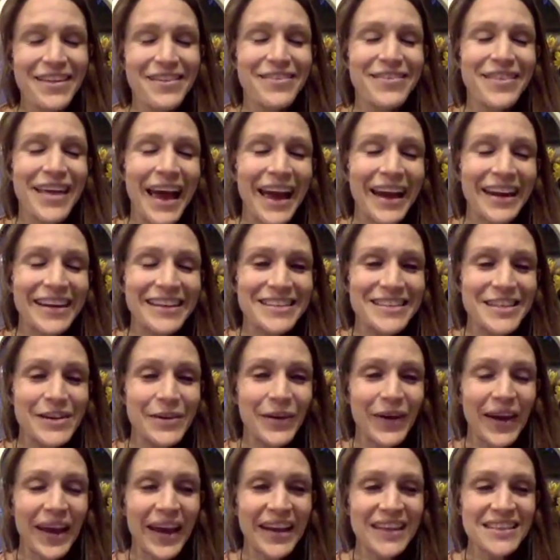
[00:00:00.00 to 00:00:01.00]
Thanks,
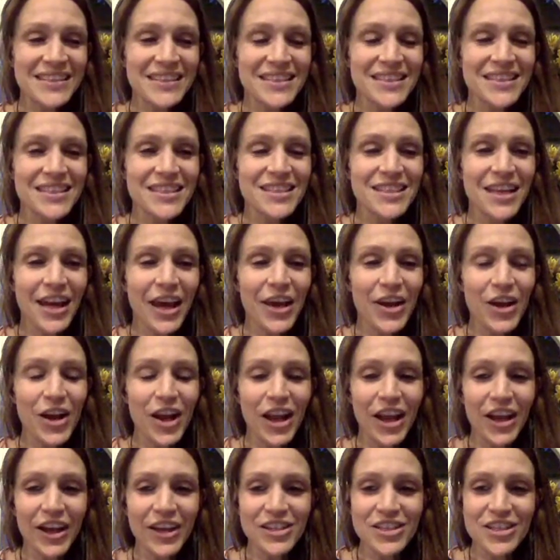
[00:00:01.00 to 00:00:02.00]
Louise. So,
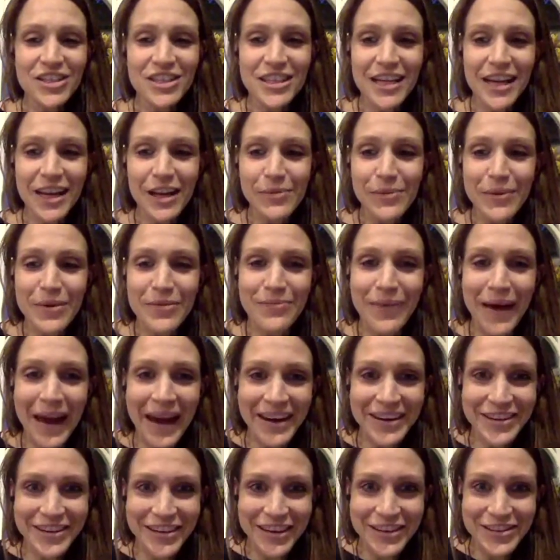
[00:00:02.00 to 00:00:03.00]
look, just a little bit of
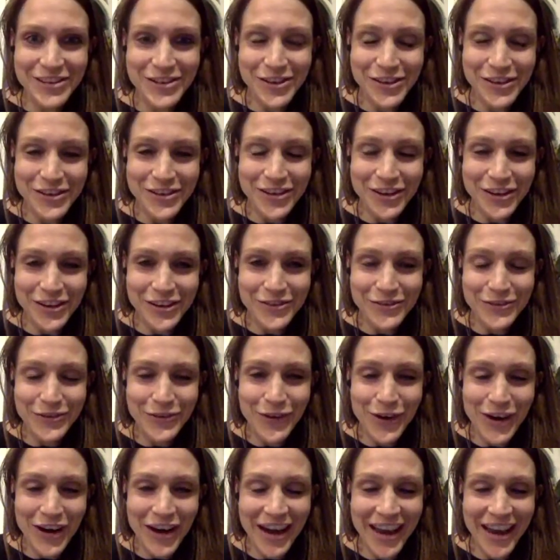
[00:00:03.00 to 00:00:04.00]
background on
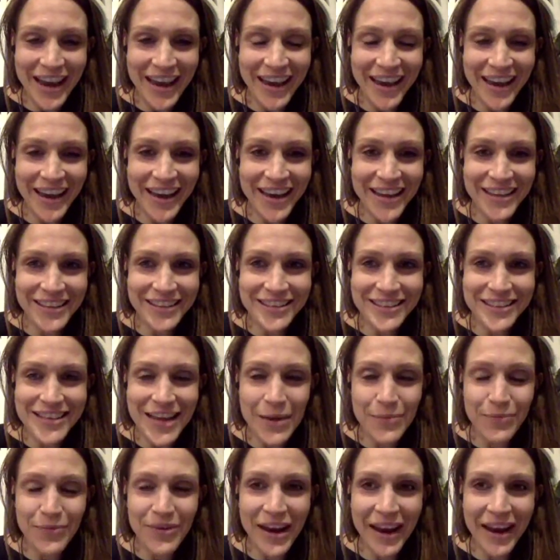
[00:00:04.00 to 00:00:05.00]
why this is
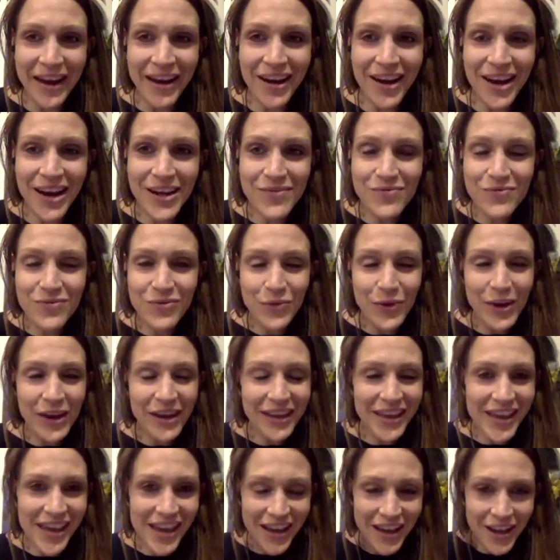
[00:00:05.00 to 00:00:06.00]
happening. I'm
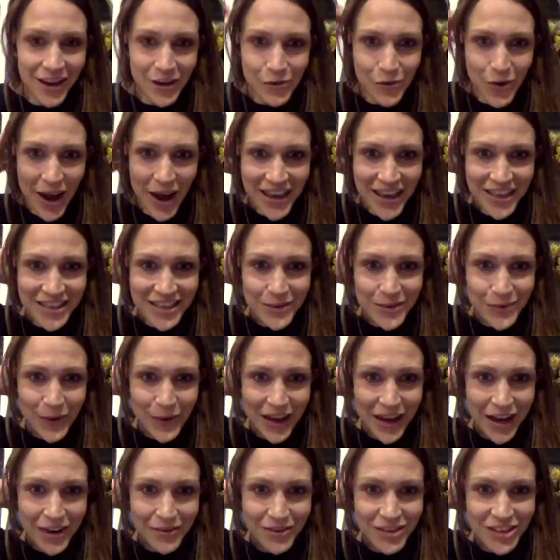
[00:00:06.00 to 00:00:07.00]
working away this
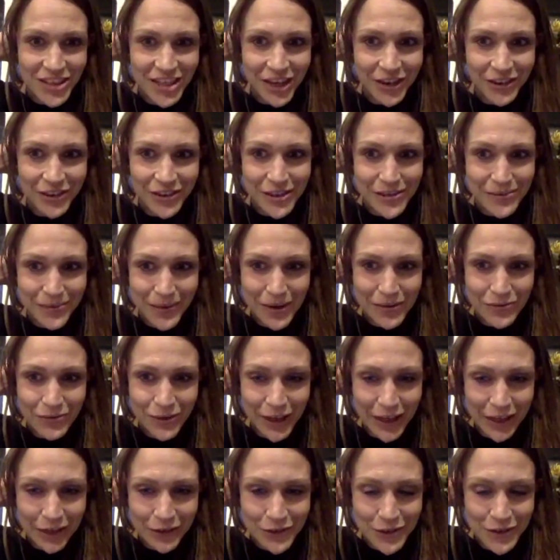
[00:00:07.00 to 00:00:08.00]
week. I'm in Cheltenham. I'm
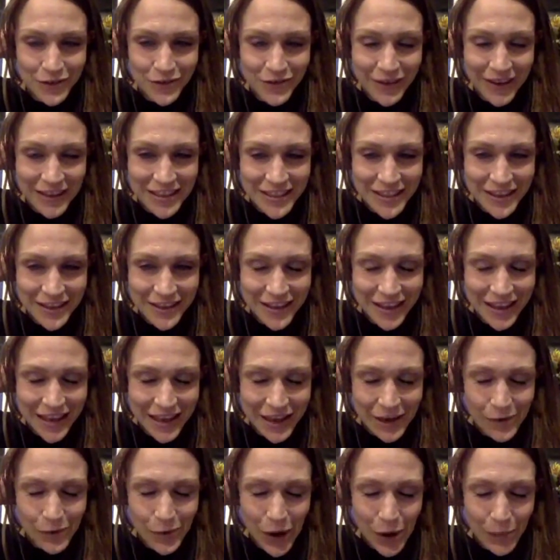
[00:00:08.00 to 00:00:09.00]
running lots of events at
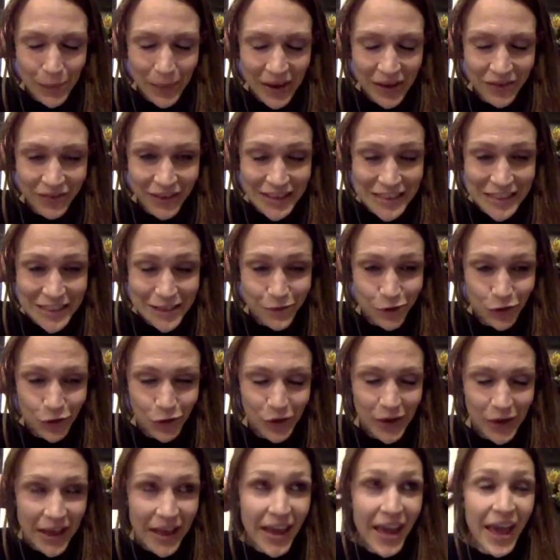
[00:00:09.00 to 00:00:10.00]
the Wellbeing
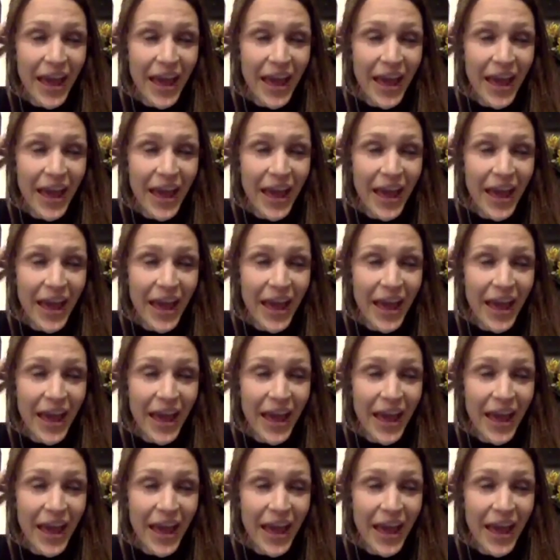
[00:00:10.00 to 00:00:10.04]
Festival.